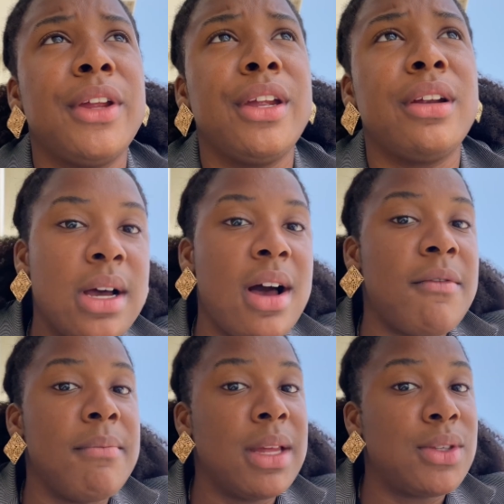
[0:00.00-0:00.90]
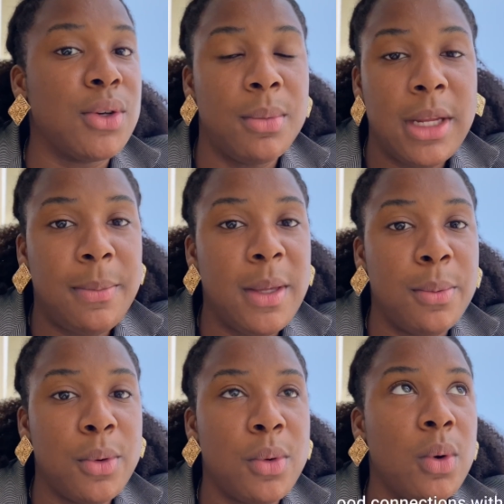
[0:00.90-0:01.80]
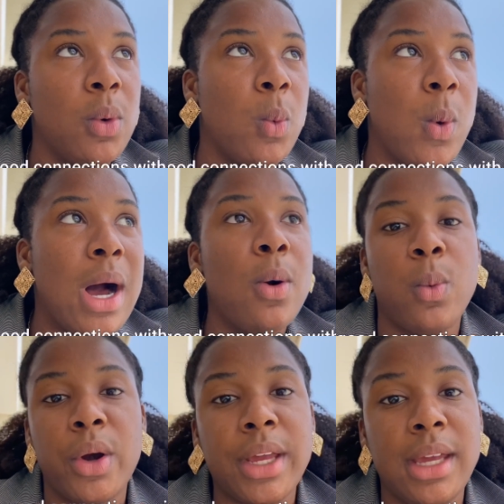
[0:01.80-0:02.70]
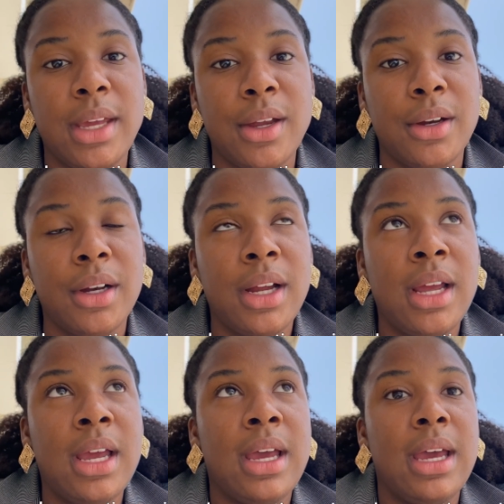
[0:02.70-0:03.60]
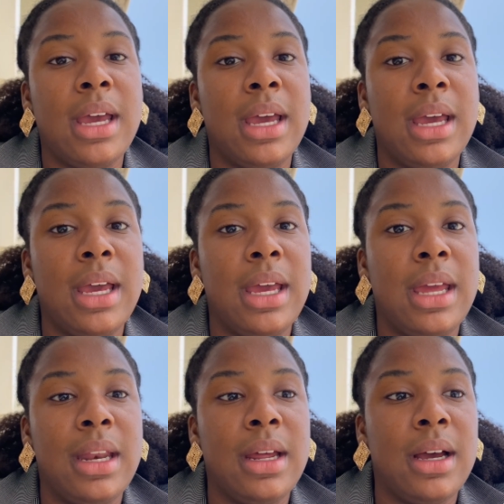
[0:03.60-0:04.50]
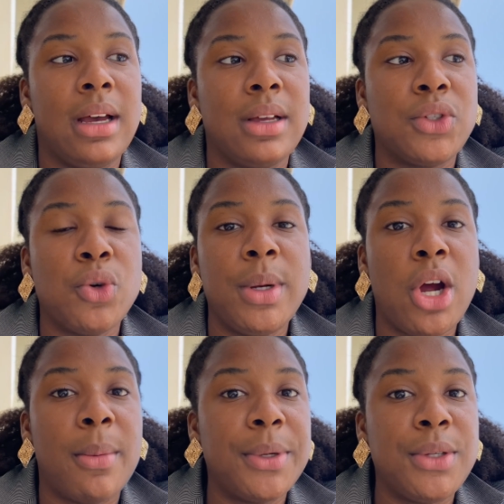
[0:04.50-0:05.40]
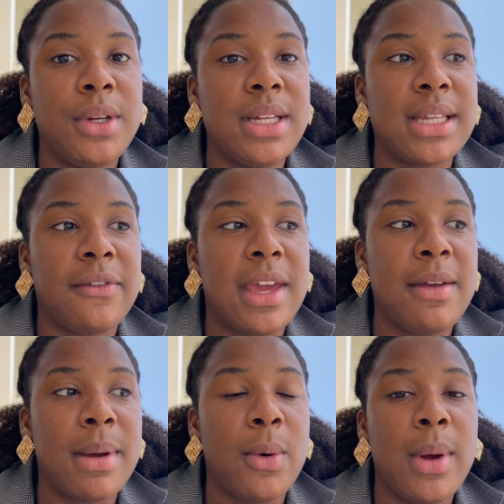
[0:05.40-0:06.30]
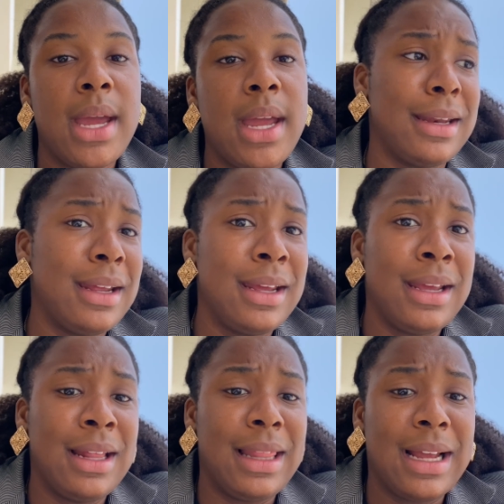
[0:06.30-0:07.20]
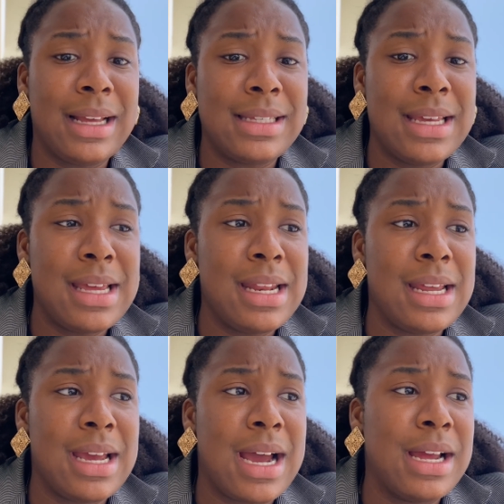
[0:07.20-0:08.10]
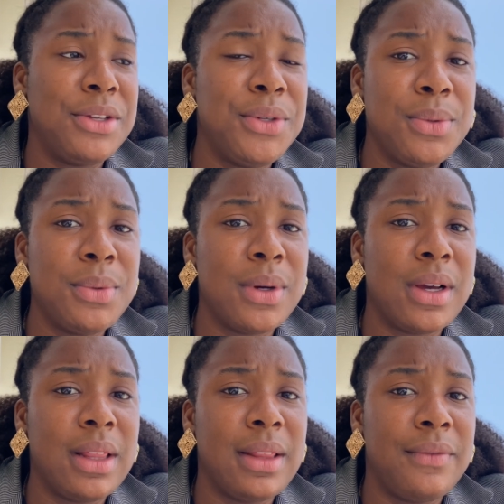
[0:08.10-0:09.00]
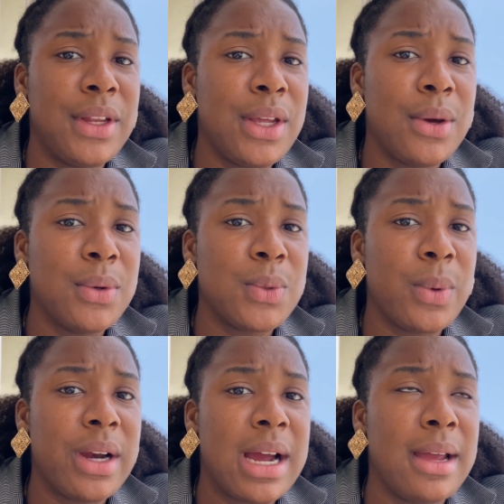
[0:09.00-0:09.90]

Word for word: here i've met so many people while working here and uh, so many opportunities have came my way like i said i do videos where i